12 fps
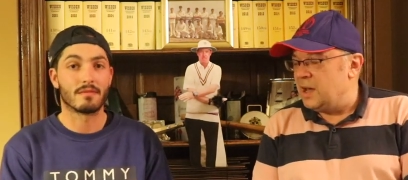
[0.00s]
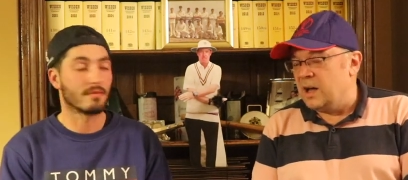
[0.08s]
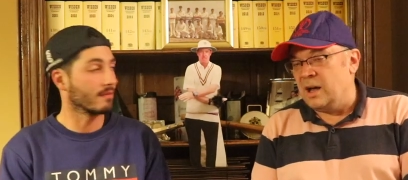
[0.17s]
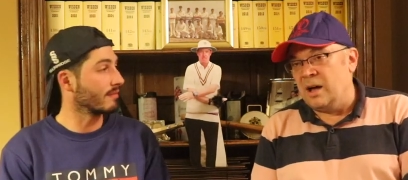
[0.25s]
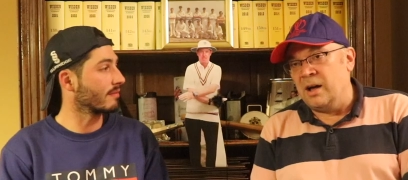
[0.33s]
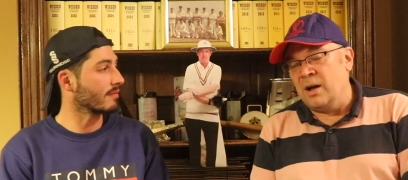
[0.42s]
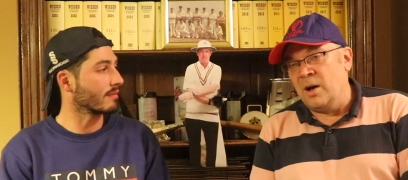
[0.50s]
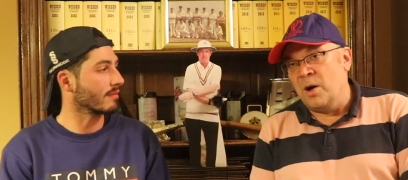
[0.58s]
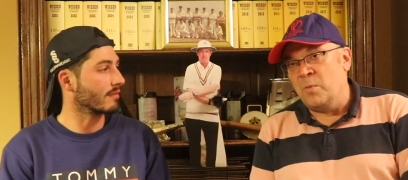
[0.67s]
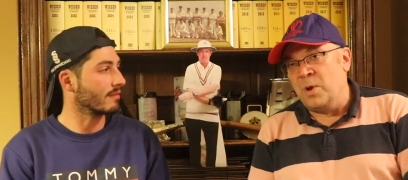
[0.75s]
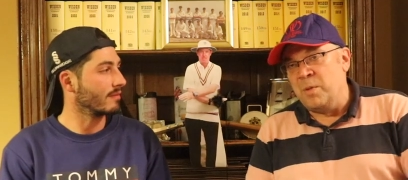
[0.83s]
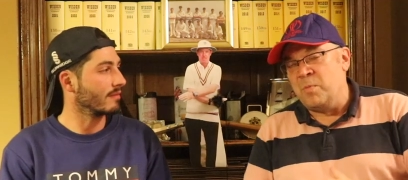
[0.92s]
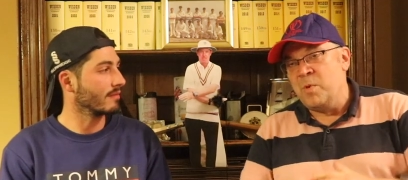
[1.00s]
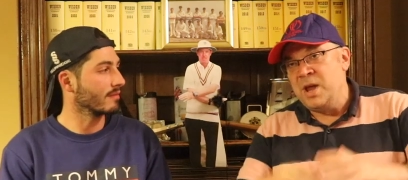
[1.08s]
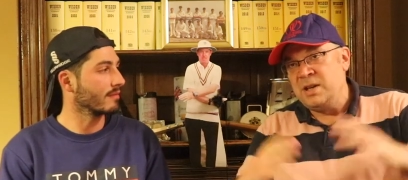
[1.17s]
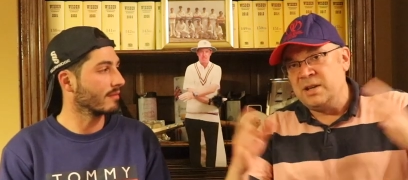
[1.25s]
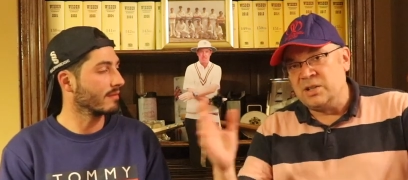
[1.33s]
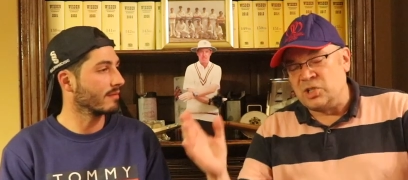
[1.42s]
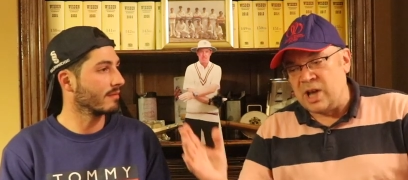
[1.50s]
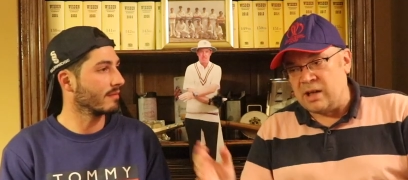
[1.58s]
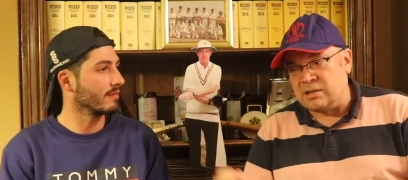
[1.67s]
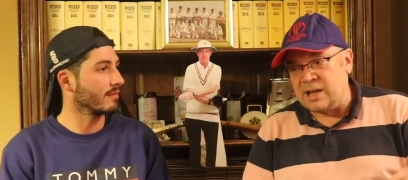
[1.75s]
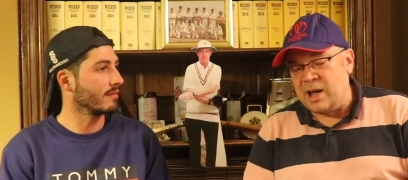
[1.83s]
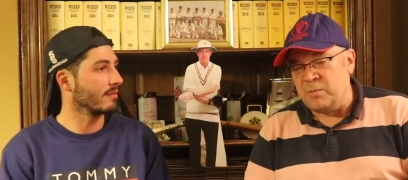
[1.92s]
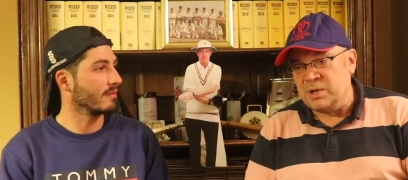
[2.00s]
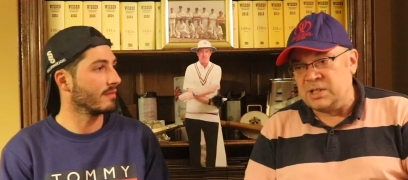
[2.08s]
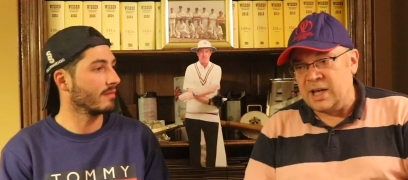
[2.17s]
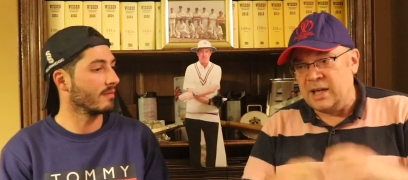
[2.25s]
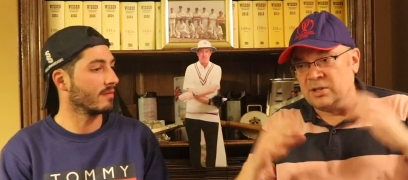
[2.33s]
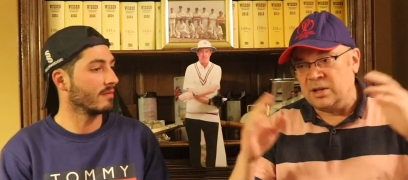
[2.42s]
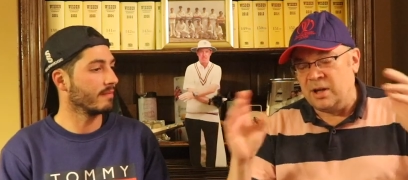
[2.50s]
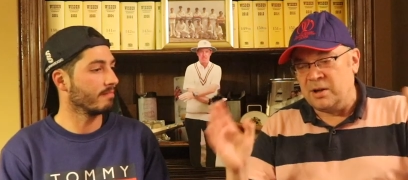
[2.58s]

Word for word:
Speaker 1: and we did a shout out. We said,